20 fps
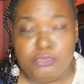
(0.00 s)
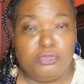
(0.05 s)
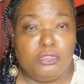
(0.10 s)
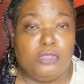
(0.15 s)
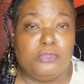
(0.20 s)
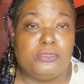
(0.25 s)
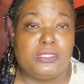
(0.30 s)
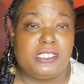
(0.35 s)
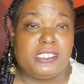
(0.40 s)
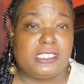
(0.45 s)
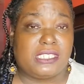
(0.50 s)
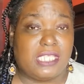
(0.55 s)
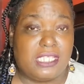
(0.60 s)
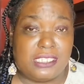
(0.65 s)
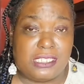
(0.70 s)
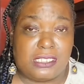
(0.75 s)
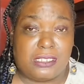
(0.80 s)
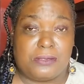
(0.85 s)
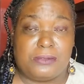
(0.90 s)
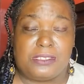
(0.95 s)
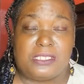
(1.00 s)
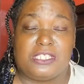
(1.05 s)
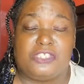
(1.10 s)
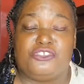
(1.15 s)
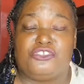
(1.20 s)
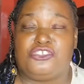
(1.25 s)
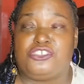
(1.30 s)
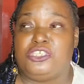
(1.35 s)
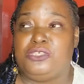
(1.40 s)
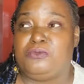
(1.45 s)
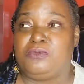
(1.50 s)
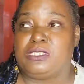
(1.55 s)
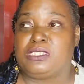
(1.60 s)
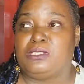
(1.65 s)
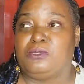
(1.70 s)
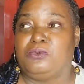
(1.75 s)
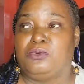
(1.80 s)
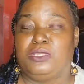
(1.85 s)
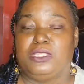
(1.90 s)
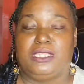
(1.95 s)
you know, the sister, since she
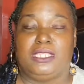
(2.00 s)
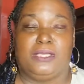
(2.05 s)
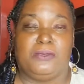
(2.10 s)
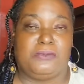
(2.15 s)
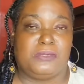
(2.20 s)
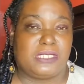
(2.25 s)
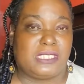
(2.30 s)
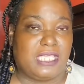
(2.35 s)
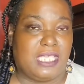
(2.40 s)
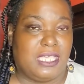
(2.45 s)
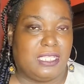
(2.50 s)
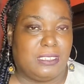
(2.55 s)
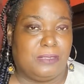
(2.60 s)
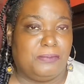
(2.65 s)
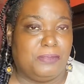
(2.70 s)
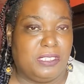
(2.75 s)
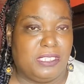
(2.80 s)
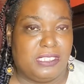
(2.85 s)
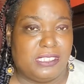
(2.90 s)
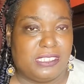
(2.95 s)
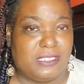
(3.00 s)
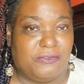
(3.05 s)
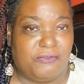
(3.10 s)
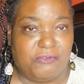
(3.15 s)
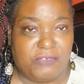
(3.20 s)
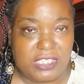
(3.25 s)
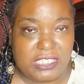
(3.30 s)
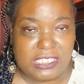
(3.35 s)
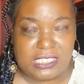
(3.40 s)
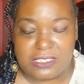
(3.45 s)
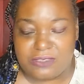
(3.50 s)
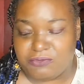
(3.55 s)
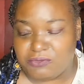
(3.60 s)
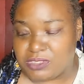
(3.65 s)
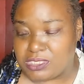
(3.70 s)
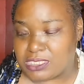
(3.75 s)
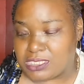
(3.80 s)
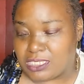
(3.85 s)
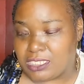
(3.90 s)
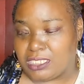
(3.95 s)
was the one that was kind of being
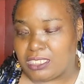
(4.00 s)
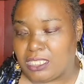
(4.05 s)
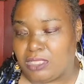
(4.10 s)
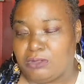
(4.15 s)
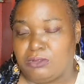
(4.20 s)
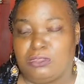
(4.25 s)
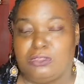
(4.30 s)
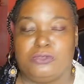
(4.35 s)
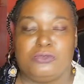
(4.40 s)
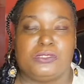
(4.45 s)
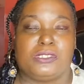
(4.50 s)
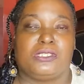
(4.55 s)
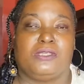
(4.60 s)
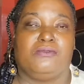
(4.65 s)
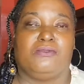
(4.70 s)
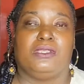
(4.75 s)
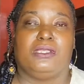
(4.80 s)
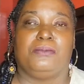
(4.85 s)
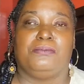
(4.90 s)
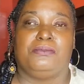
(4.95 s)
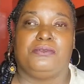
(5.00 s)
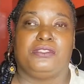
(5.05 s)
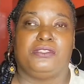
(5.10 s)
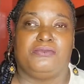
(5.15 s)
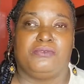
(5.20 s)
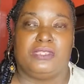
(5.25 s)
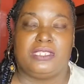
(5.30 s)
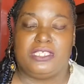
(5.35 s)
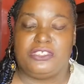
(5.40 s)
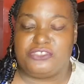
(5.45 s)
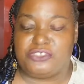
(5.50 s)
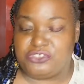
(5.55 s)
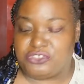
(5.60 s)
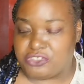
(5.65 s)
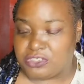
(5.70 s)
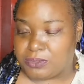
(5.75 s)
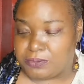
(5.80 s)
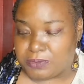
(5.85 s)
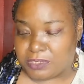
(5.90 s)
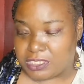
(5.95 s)
defensive and saying how close her and her brother
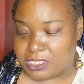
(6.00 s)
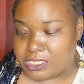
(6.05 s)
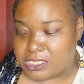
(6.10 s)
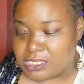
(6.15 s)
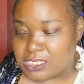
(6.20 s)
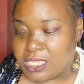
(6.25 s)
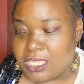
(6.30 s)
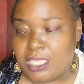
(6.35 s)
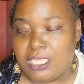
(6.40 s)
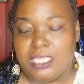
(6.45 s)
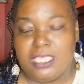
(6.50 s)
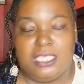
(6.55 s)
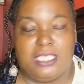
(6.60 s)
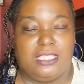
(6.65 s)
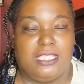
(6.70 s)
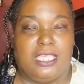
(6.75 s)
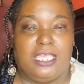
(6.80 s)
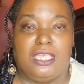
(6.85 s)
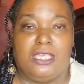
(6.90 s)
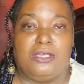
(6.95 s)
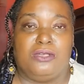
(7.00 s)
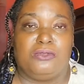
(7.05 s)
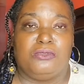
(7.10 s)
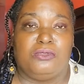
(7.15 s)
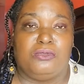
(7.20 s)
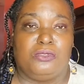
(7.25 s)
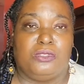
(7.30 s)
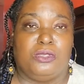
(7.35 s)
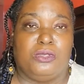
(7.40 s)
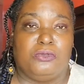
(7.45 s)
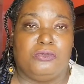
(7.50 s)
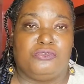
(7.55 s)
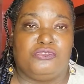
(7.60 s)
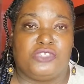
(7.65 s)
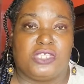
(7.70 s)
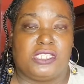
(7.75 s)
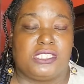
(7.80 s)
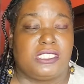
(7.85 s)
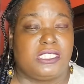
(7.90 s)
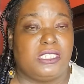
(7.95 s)
relationship is and how, you know,
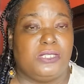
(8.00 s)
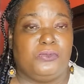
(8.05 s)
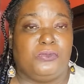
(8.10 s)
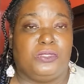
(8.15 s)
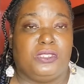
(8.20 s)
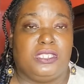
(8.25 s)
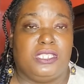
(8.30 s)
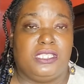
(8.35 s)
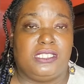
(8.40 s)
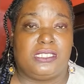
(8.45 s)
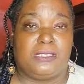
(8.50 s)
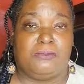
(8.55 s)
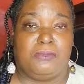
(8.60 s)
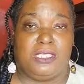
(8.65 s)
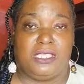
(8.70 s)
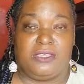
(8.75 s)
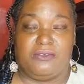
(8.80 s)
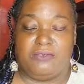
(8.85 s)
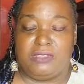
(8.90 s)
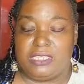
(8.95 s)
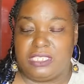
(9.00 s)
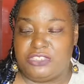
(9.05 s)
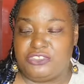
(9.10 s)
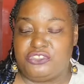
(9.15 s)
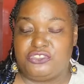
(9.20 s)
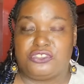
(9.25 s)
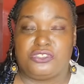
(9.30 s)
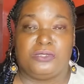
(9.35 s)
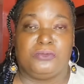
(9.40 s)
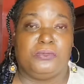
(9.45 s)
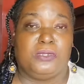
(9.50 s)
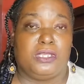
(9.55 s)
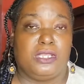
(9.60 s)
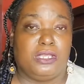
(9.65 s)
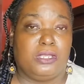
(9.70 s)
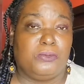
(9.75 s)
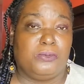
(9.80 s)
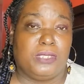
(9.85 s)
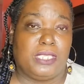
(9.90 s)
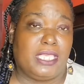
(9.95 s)
Justine would need to make a relationship
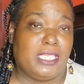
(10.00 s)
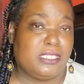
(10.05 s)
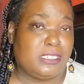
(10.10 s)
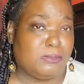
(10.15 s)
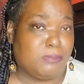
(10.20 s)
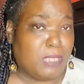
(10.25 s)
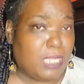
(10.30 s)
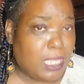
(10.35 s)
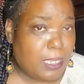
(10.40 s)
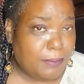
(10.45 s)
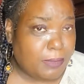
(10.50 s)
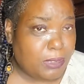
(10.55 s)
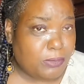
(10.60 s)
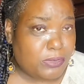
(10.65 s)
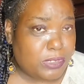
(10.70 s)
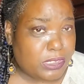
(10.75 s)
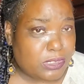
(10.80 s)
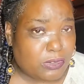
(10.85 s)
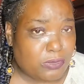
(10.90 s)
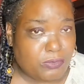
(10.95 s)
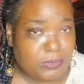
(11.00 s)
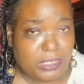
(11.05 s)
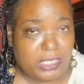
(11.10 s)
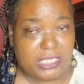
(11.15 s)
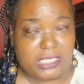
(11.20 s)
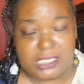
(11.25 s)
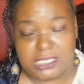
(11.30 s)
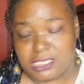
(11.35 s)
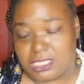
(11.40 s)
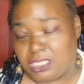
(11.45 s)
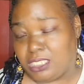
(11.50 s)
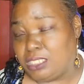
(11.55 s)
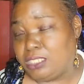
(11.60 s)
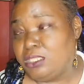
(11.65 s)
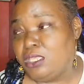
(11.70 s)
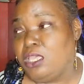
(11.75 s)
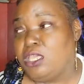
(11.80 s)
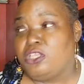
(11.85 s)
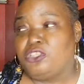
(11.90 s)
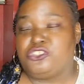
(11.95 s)
with her. Whereas mommy was over here
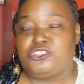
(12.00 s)
saying